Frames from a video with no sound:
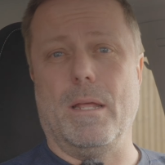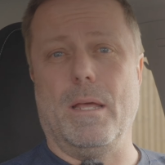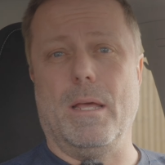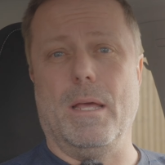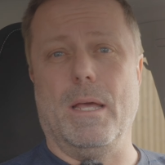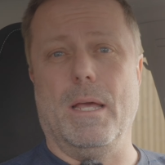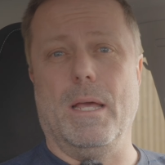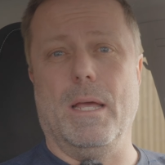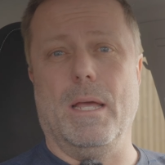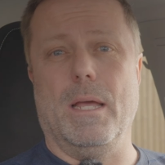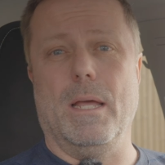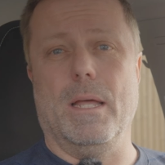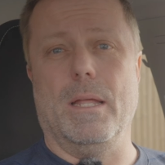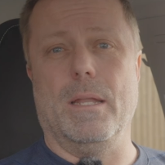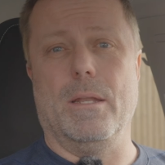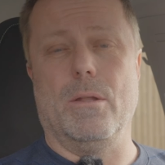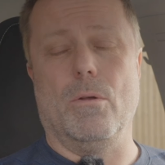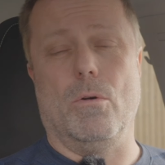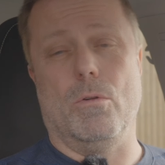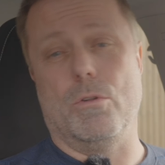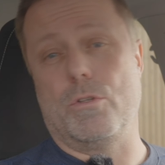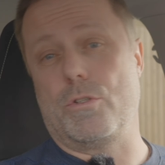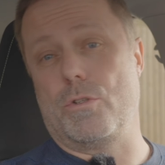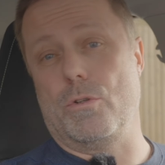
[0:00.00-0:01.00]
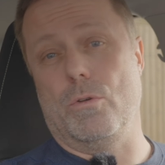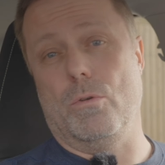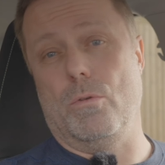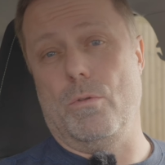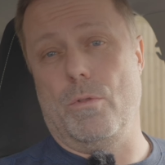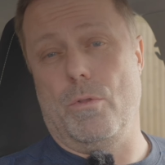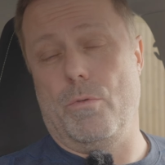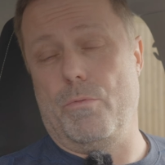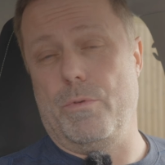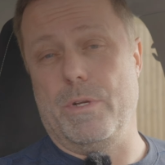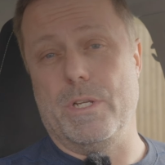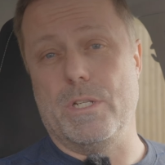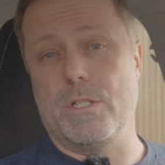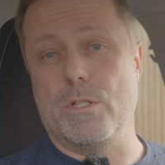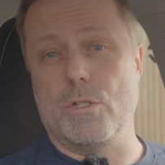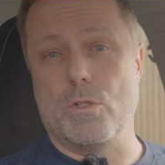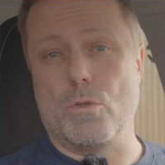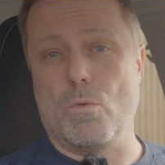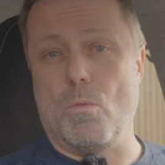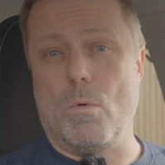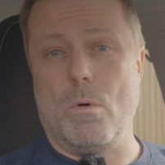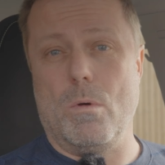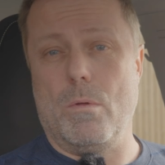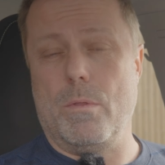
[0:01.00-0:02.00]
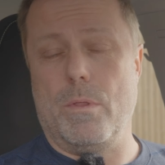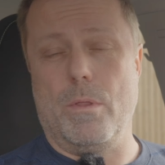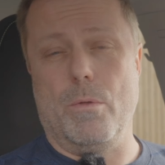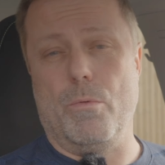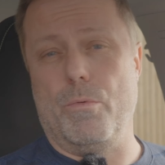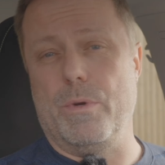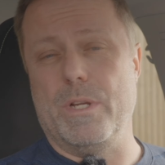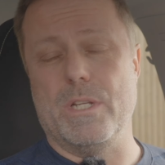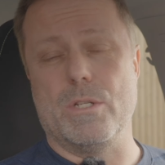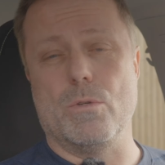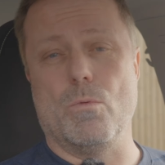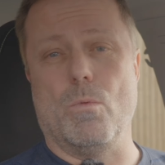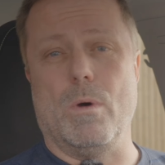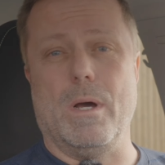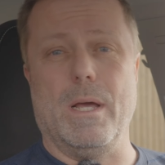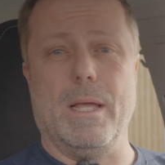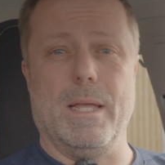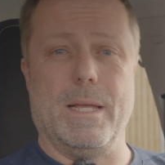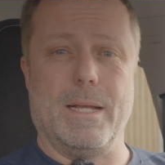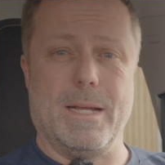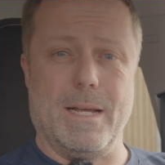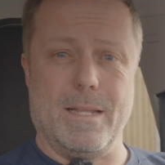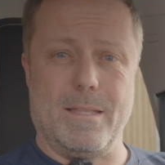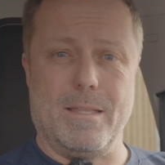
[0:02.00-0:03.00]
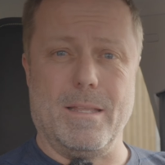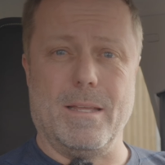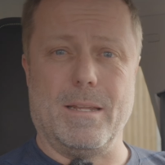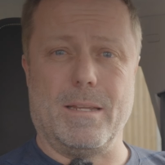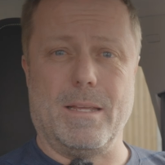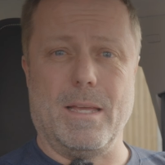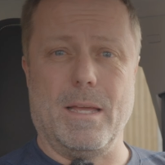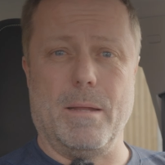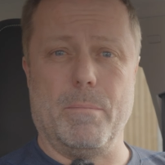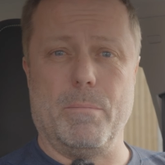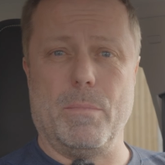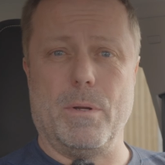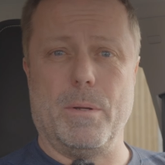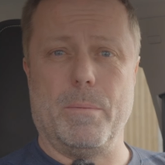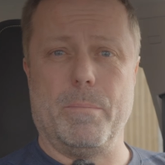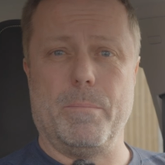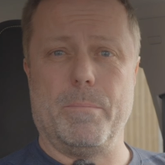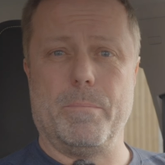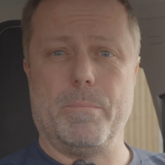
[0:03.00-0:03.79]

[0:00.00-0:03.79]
and also the reason why I got that camera.